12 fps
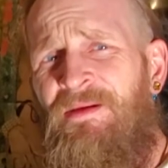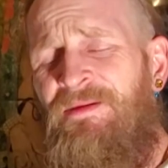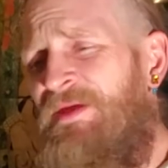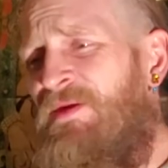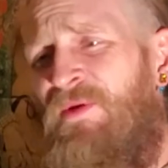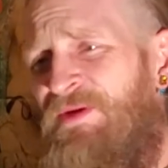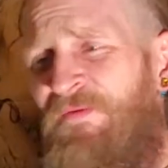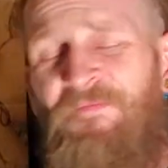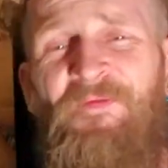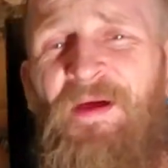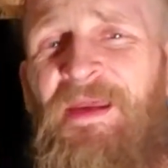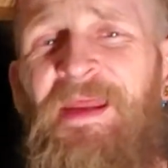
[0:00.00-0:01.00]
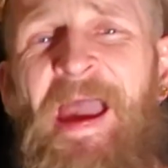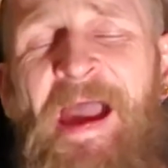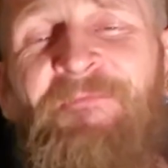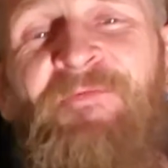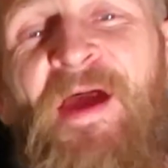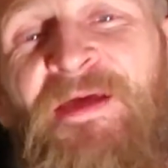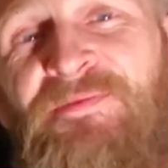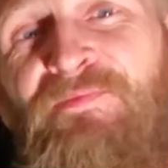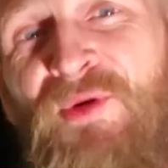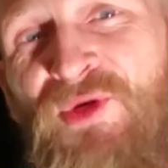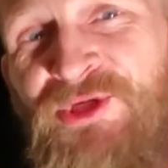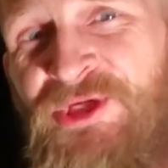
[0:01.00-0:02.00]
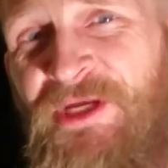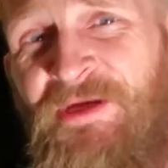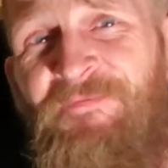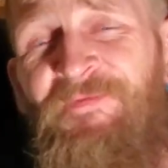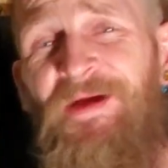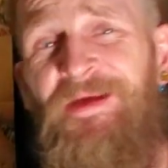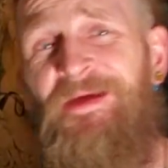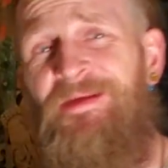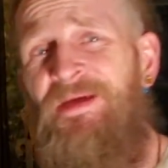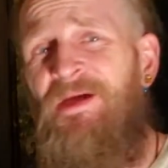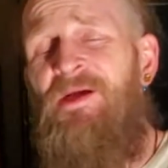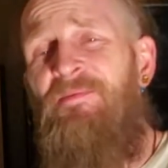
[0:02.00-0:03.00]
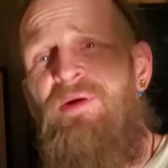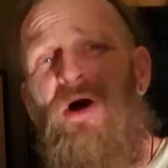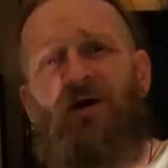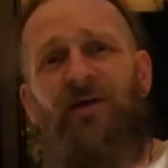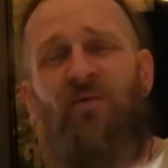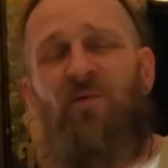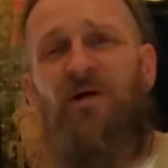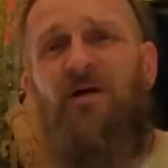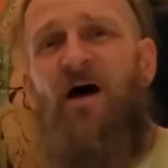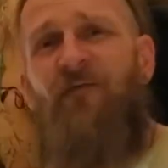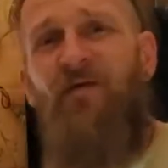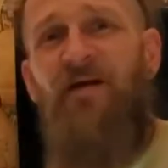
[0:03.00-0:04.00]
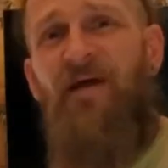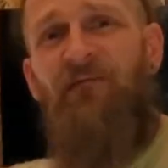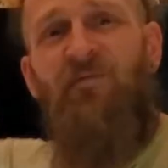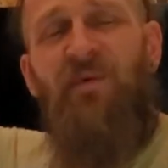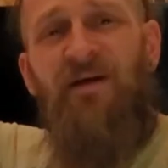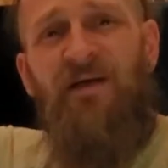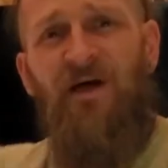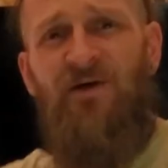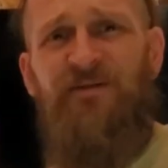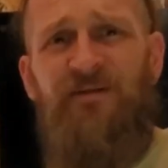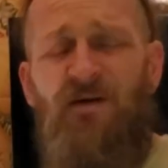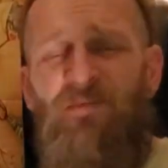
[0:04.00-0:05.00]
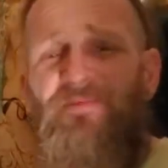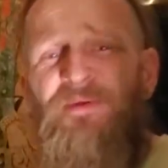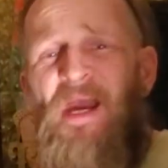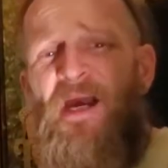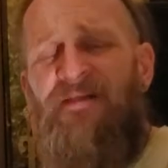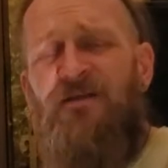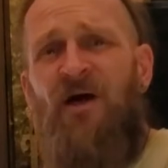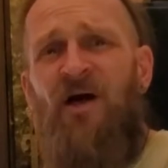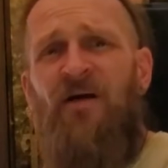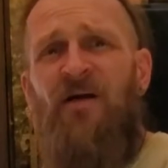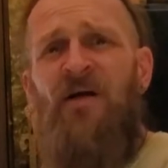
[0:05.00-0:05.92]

They don't want no fucking half-ass bullshitter fucking pawning the work off on everybody else to come up to Asgard.